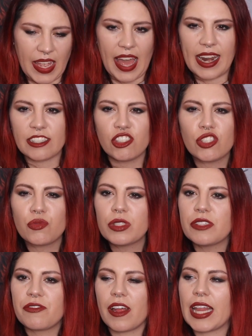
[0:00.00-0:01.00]
And I just
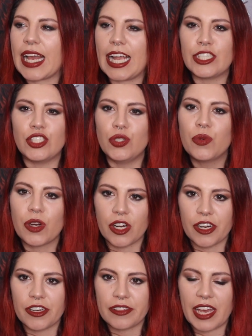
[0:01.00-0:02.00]
really felt like I knew
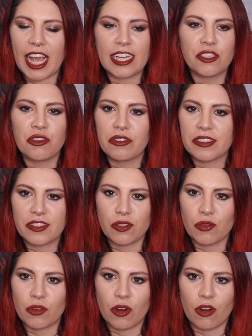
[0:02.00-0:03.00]
her. Like, I knew this
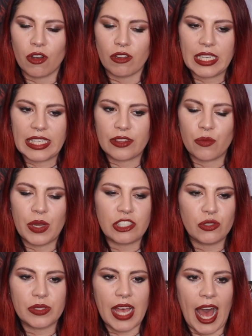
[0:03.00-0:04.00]
little girl. Like, the way
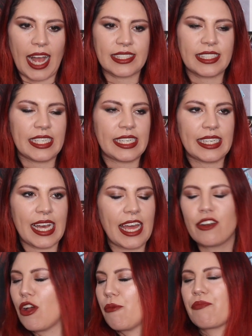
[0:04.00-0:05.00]
she was acting, I
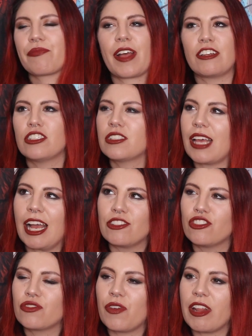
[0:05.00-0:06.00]
don't know. I
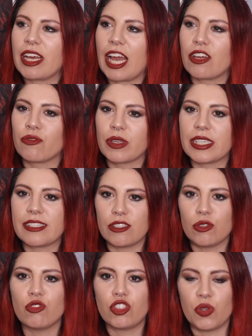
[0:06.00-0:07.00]
just felt like I could really
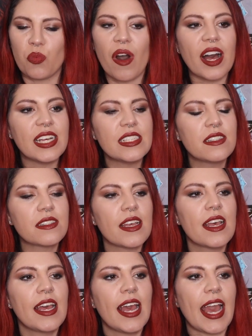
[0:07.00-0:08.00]
see who she was.
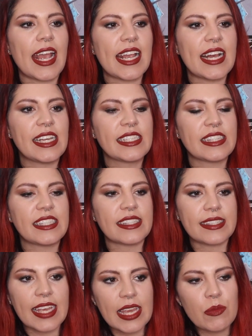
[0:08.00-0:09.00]
And the
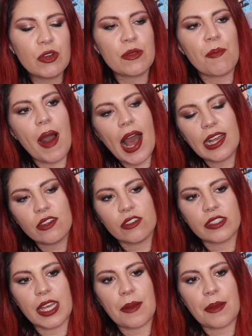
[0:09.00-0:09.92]
same with Miles.